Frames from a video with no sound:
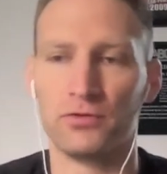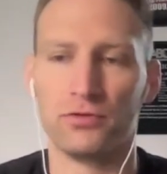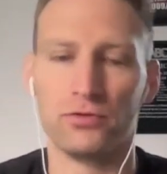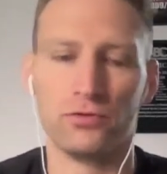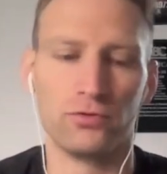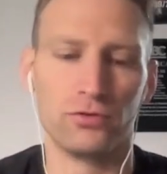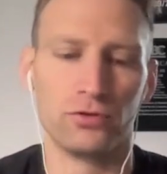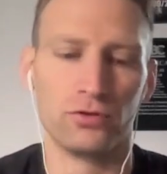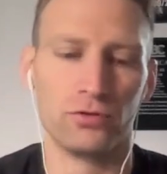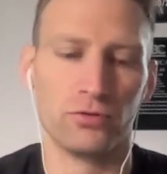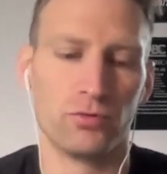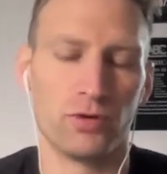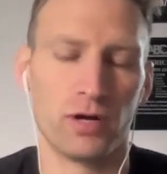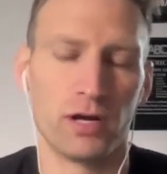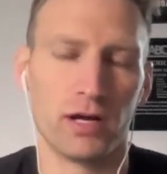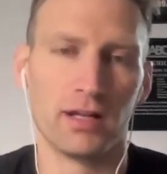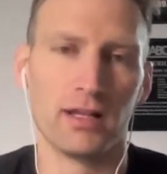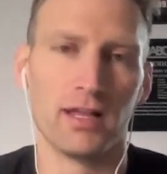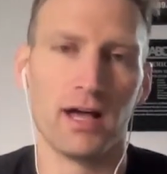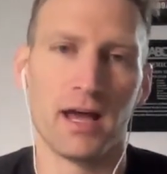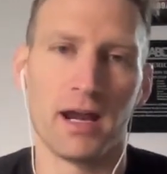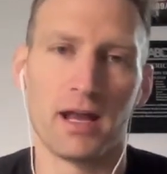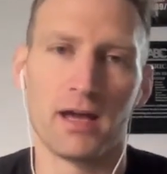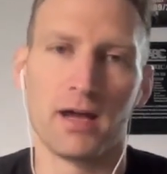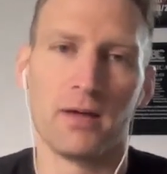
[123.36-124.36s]
you run a
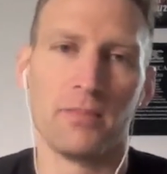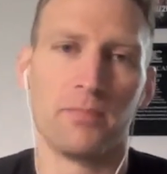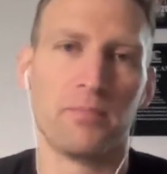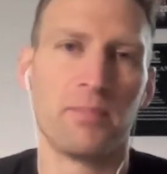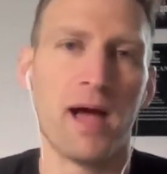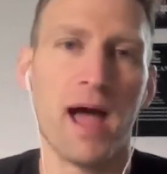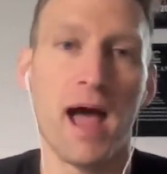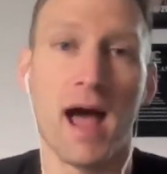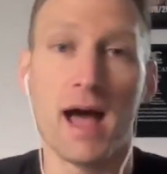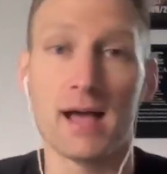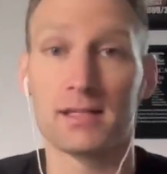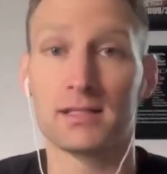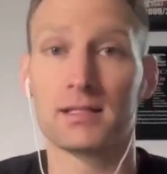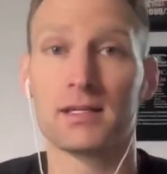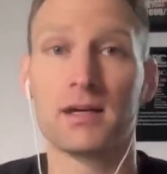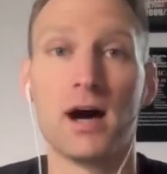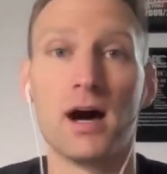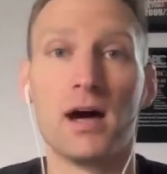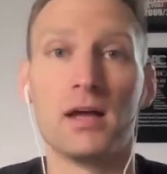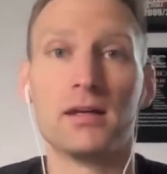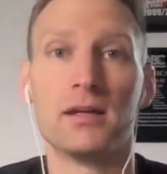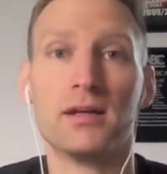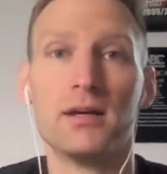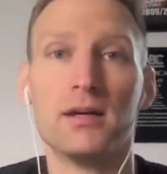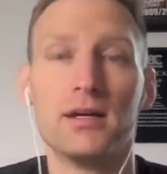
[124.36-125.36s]
lot of pass
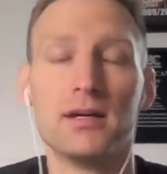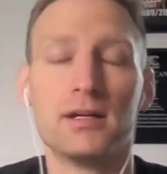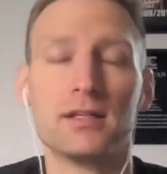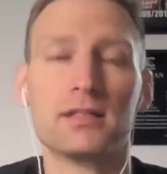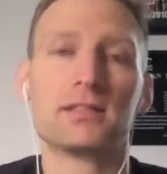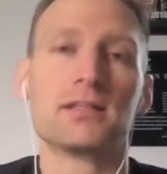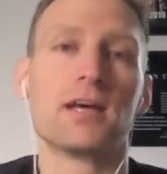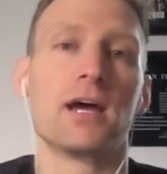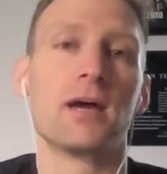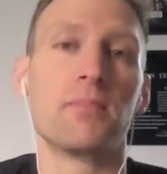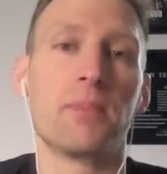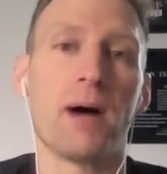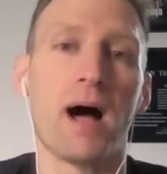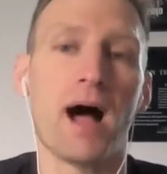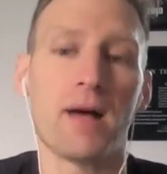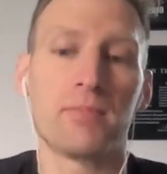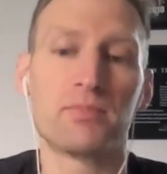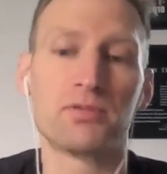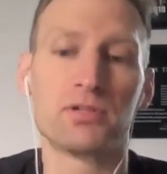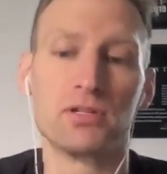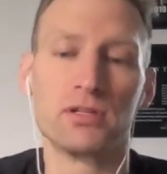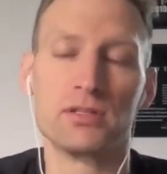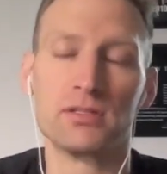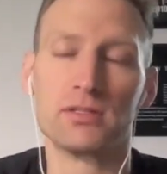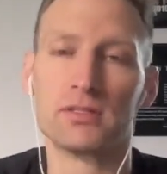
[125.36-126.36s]
cut type
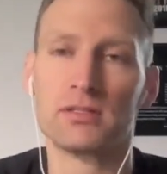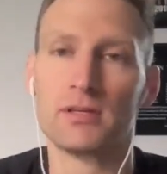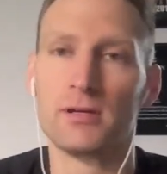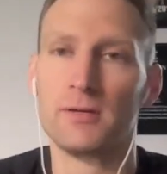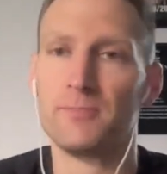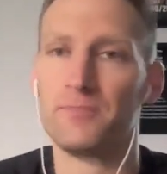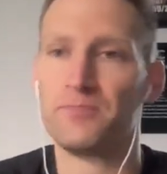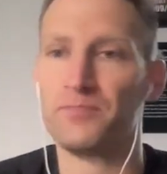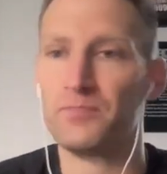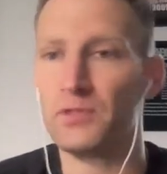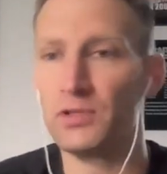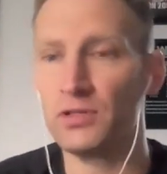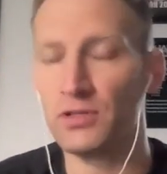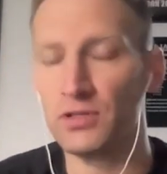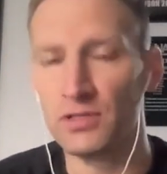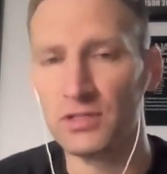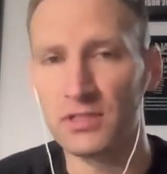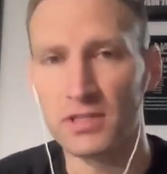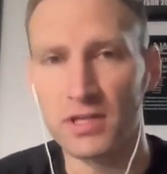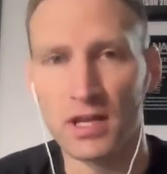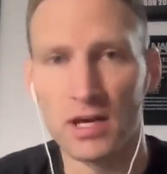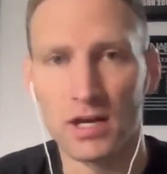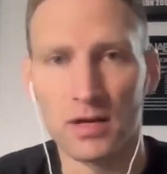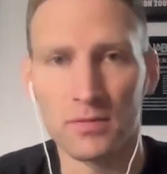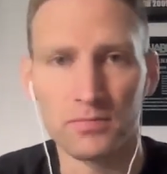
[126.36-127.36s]
options, you can
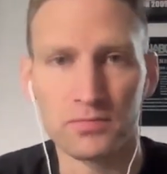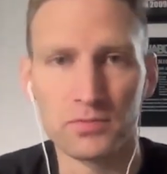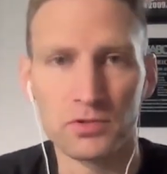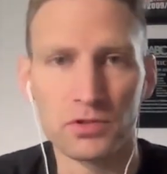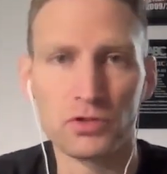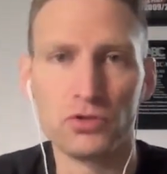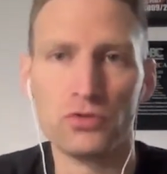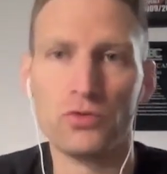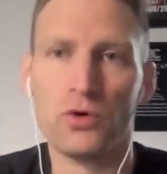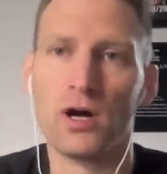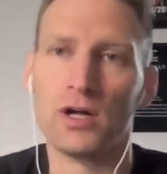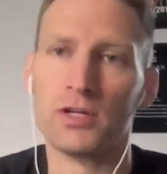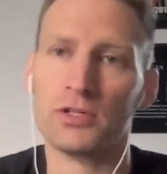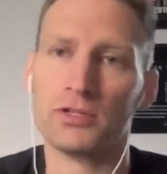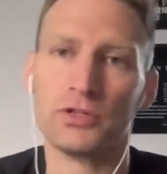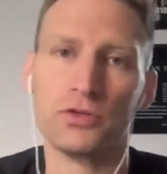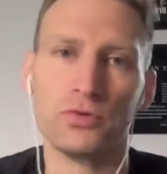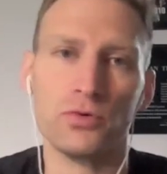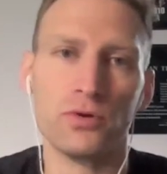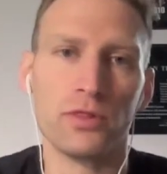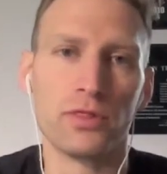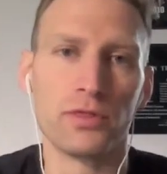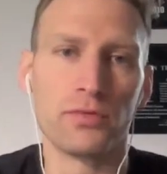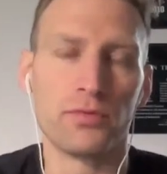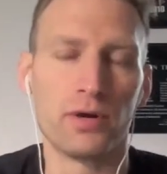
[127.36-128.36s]
set up
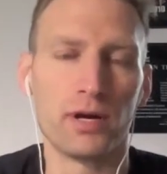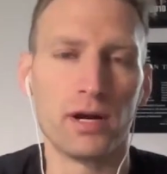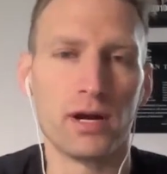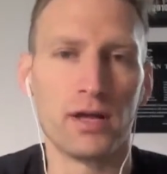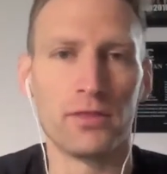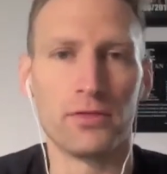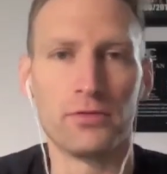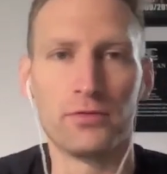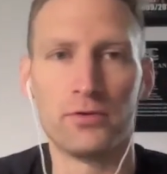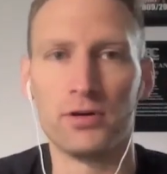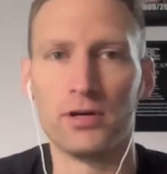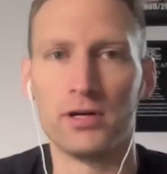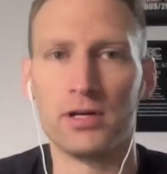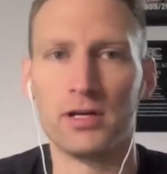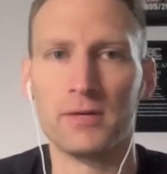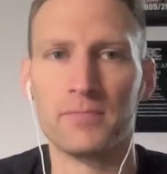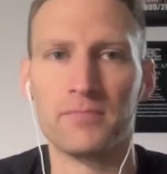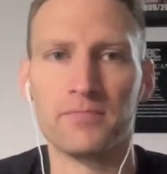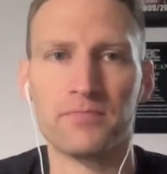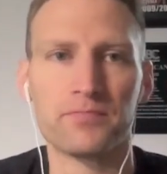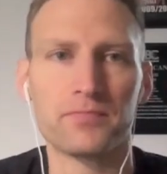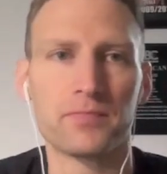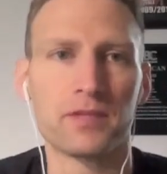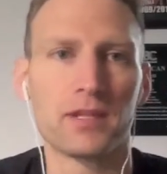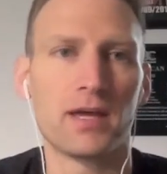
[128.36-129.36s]
2-on-2 and 3-on-3
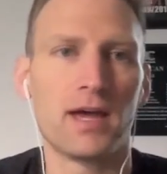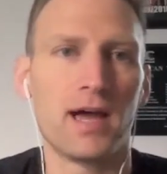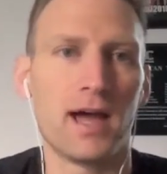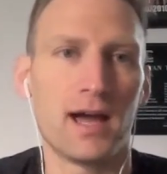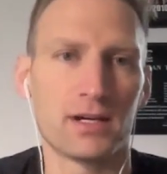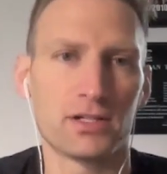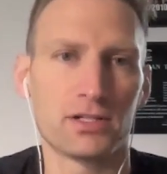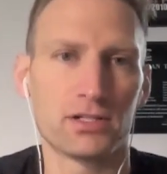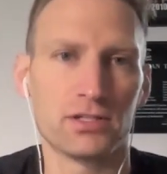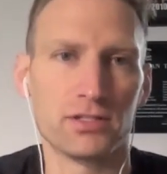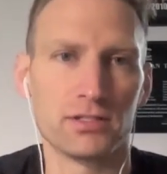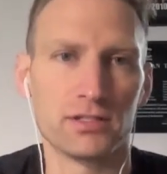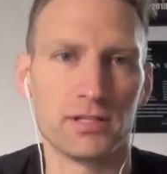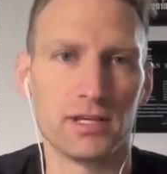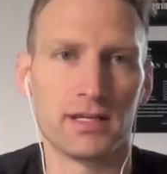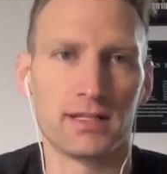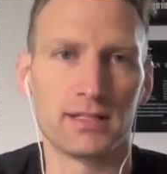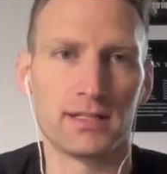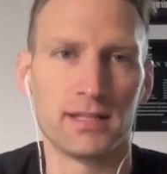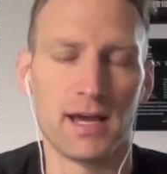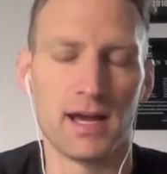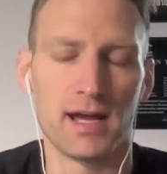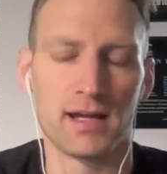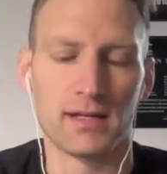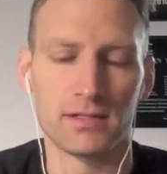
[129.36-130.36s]
actions like
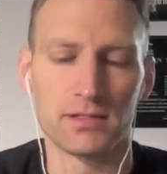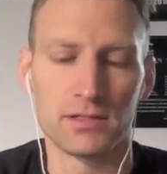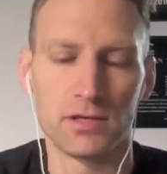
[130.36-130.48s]
that.